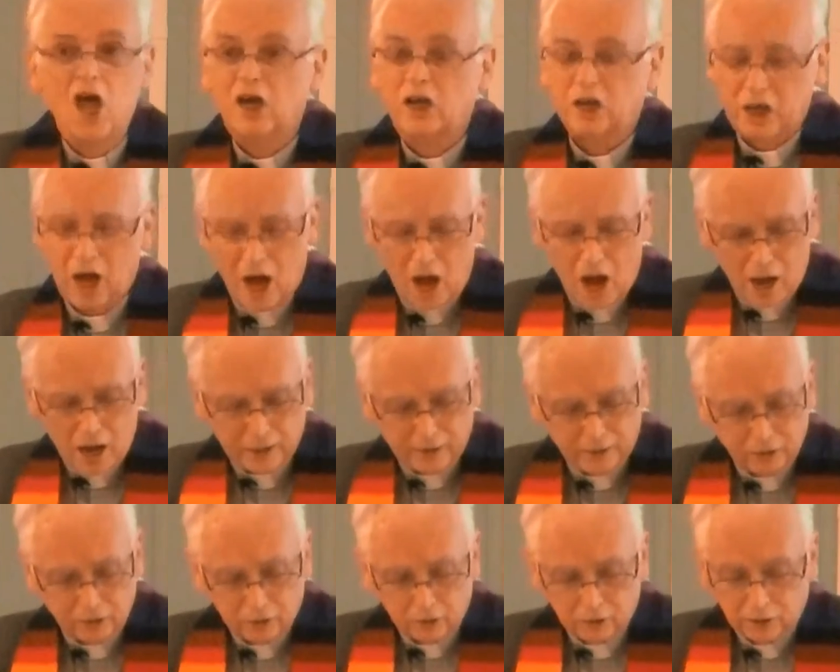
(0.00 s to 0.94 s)

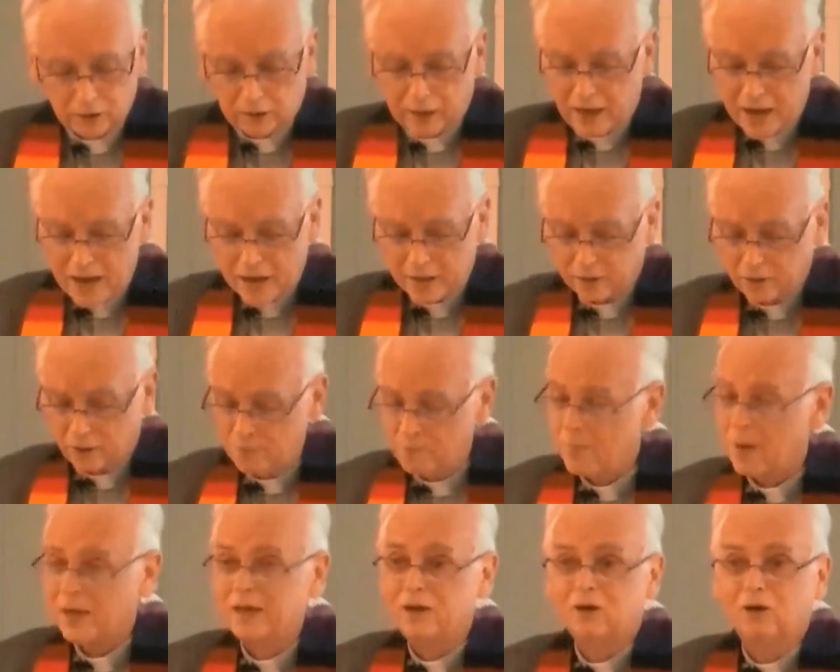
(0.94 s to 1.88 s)
God can't
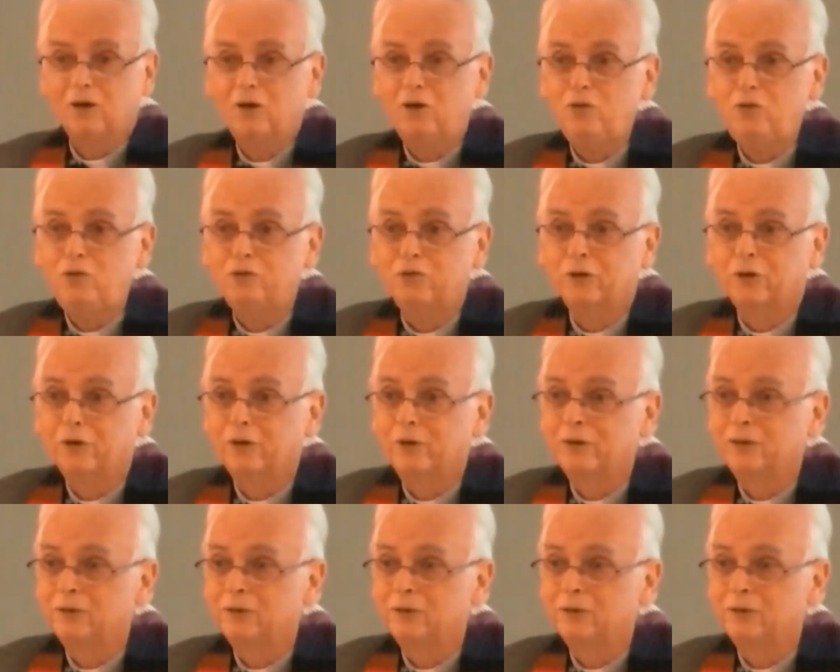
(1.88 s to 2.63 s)
make a loser.